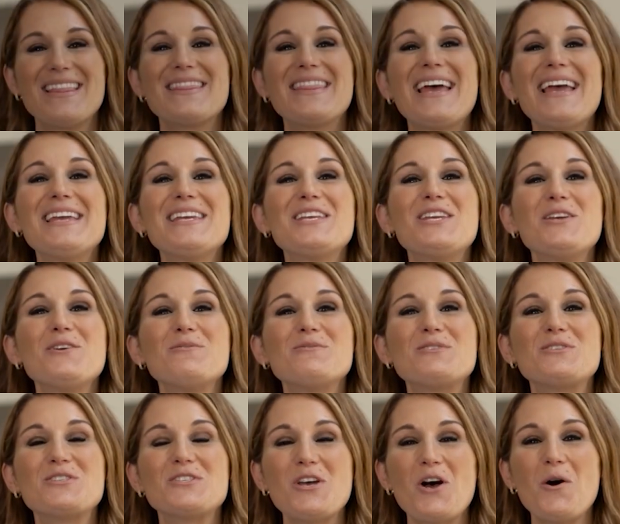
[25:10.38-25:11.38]
Thank you
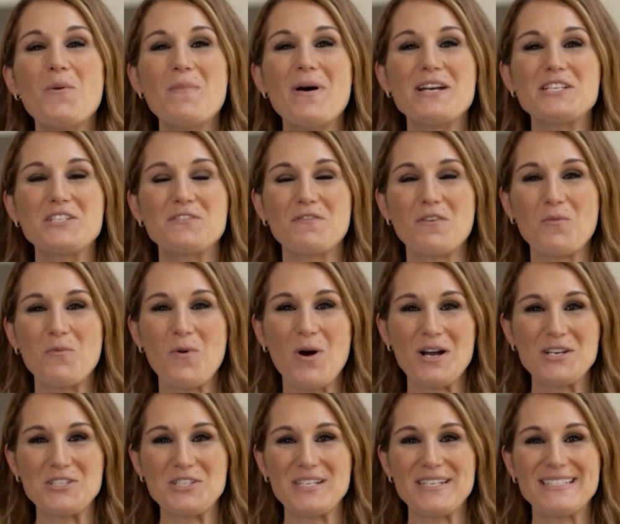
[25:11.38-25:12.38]
so much for
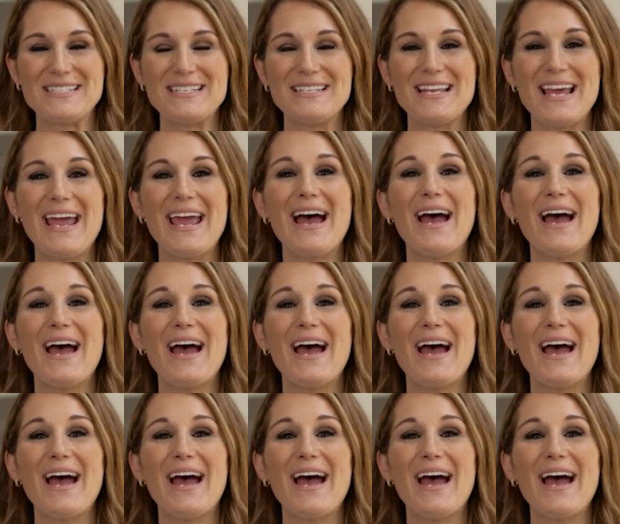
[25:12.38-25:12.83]
watching today.